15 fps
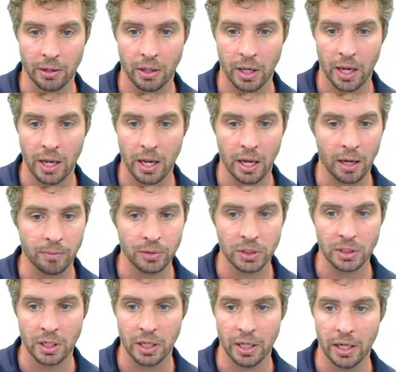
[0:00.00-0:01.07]
Okay, and I'm just
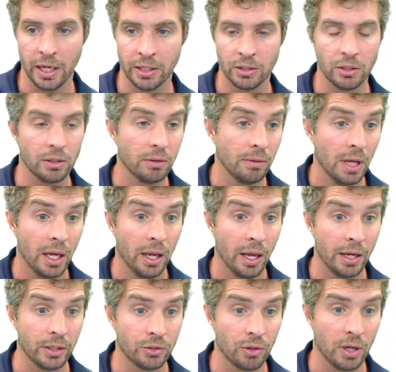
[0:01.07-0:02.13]
going to hit enter, and
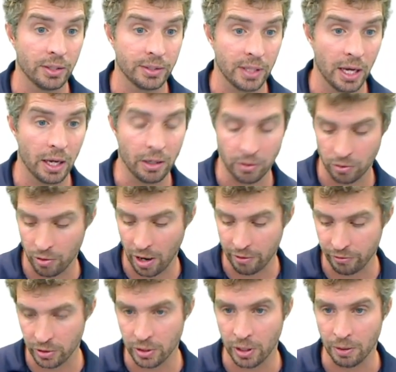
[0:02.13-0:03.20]
it draws that
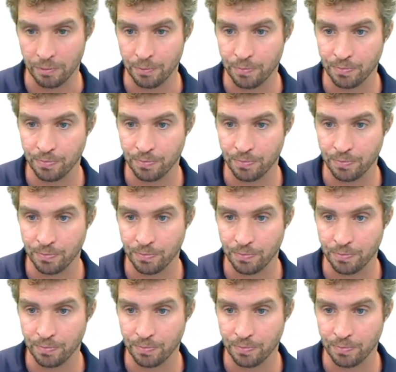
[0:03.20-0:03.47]
graph in there.